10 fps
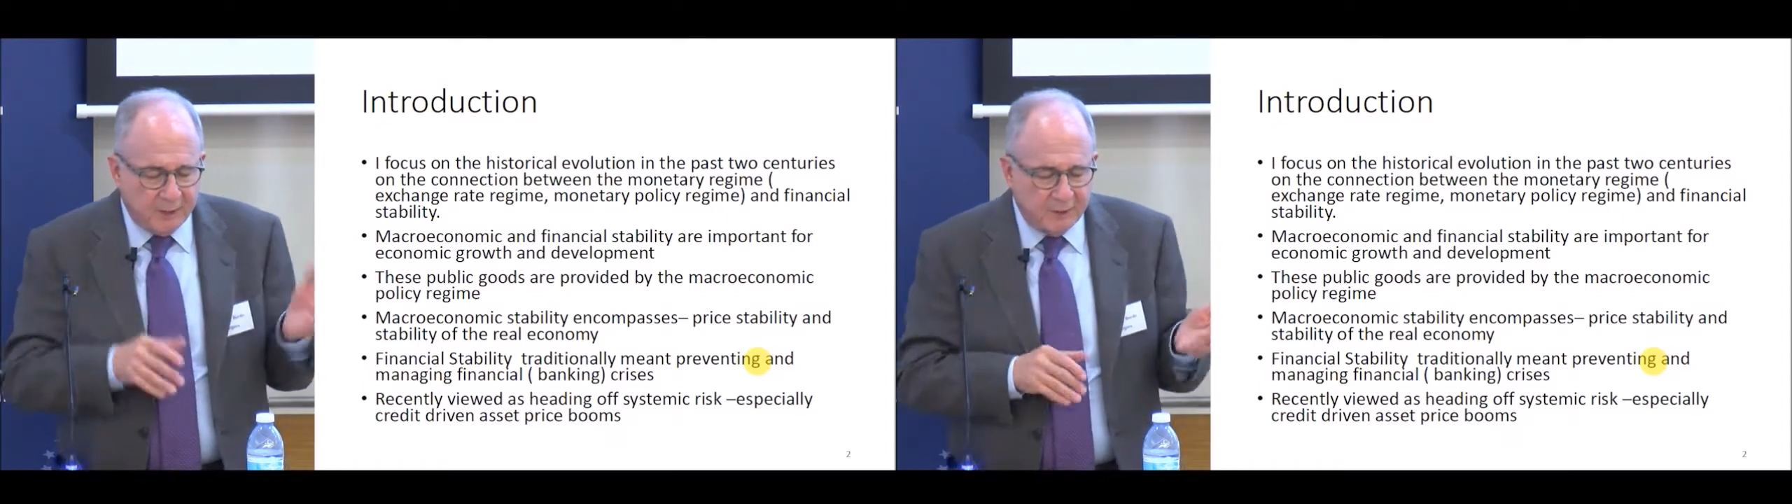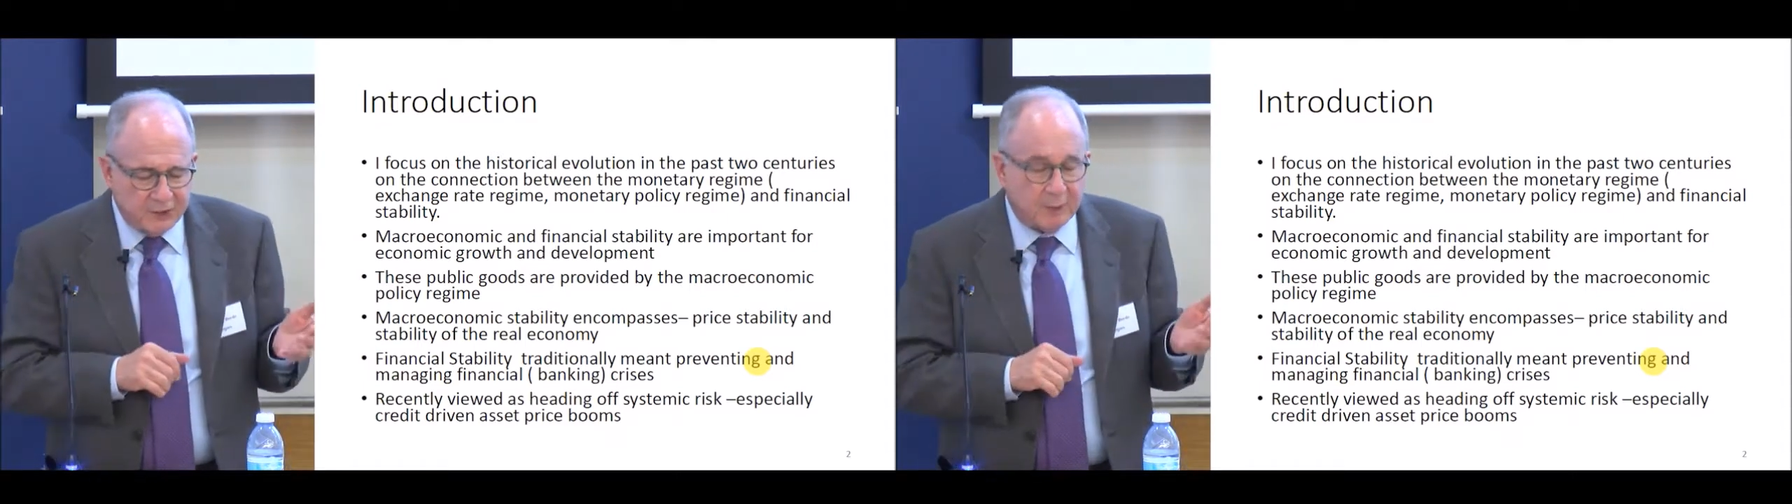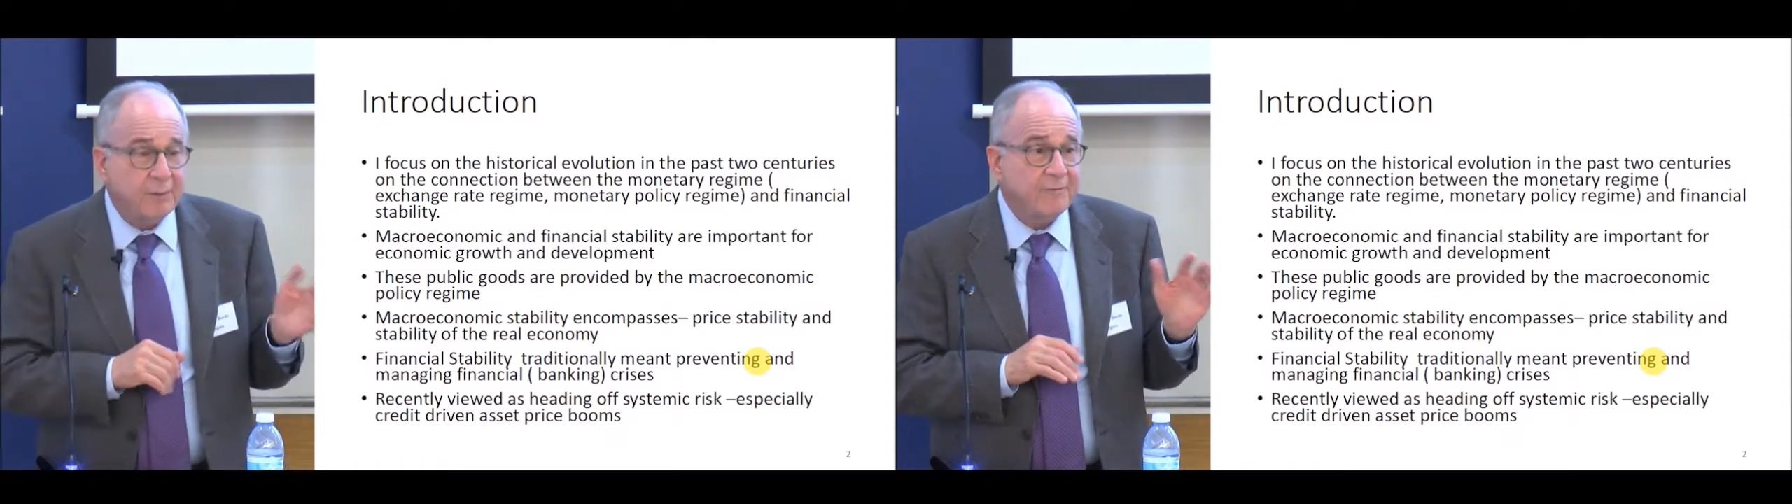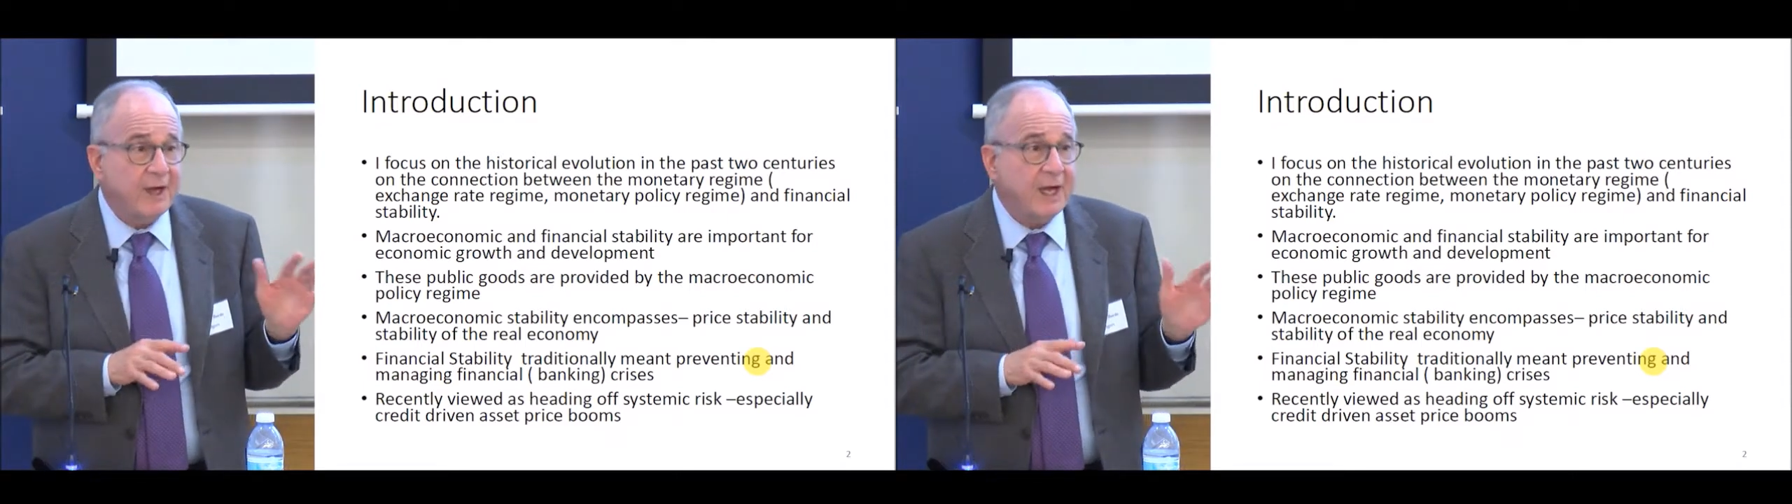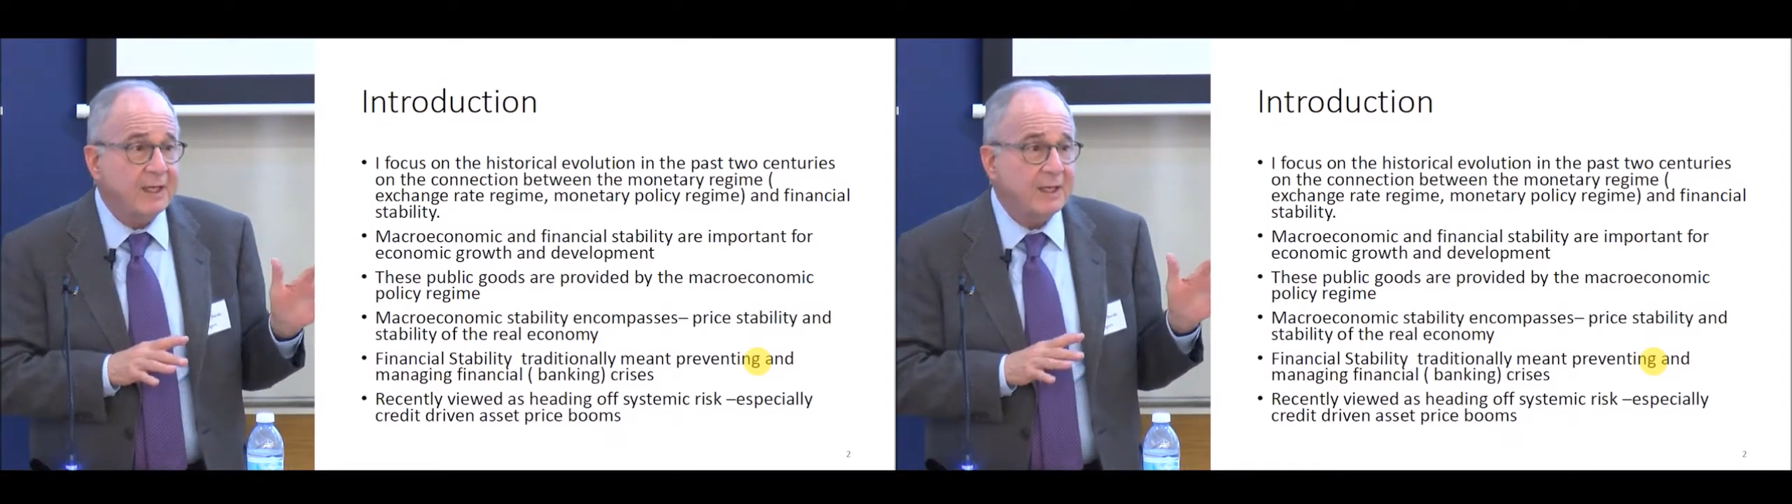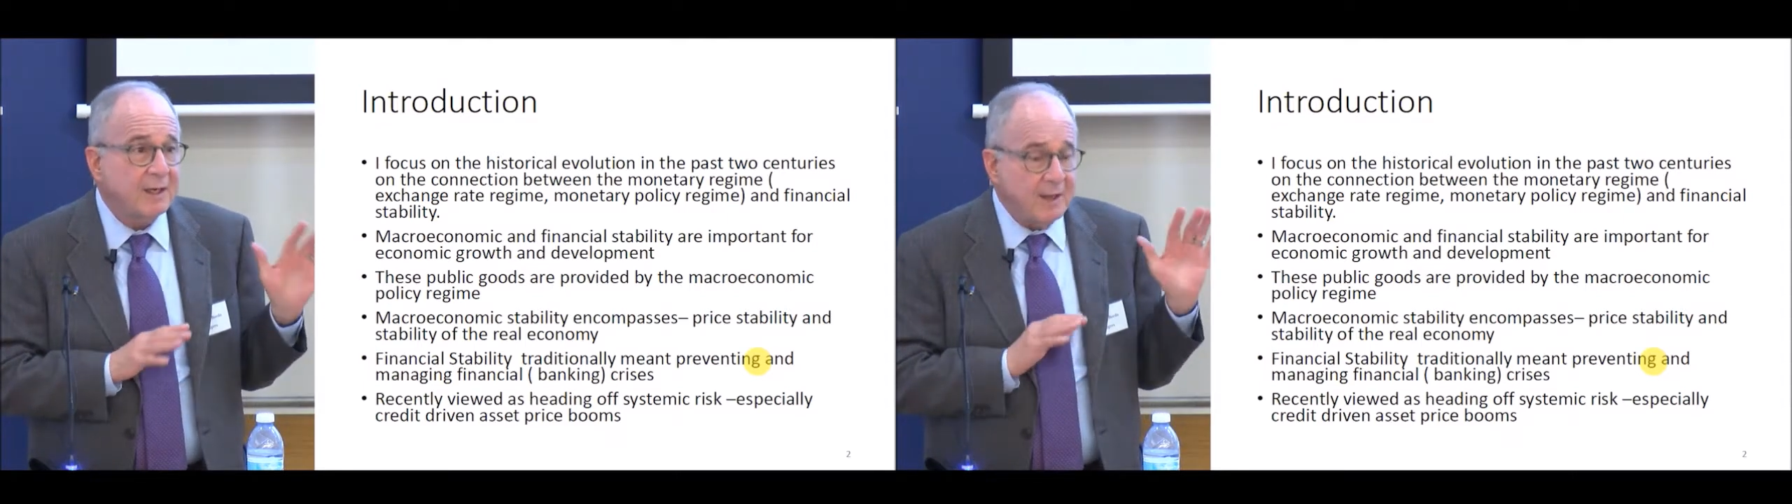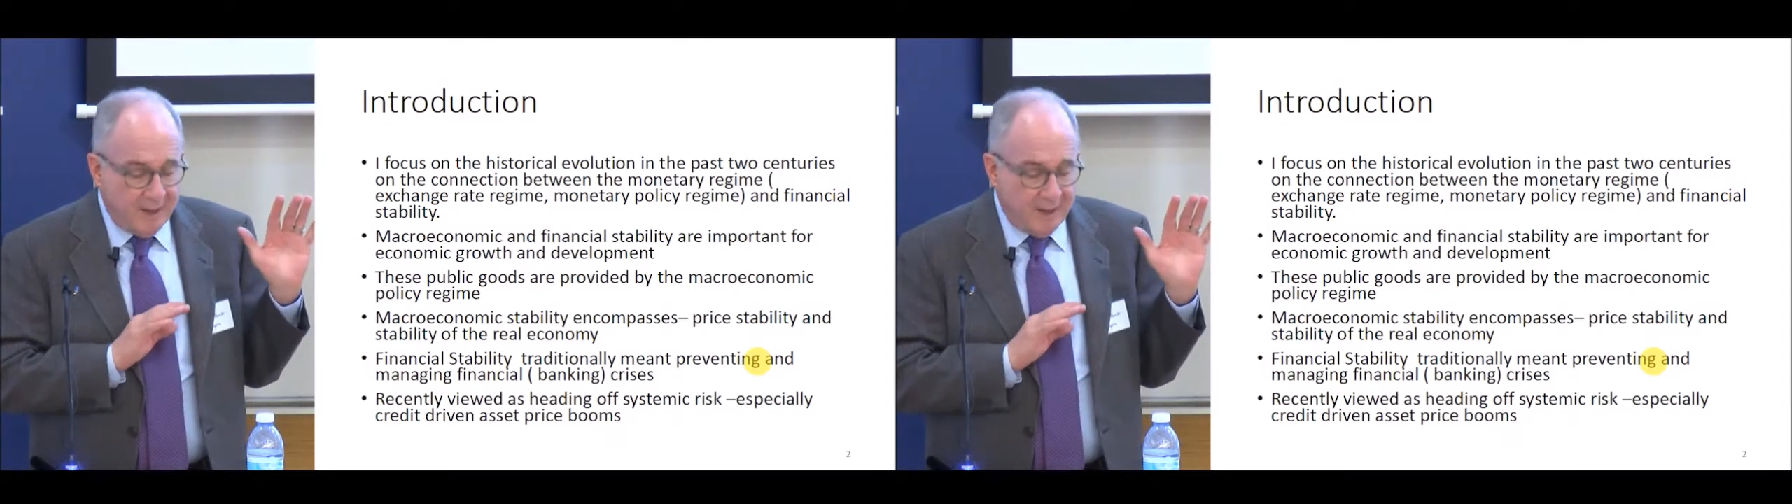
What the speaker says: goods are provided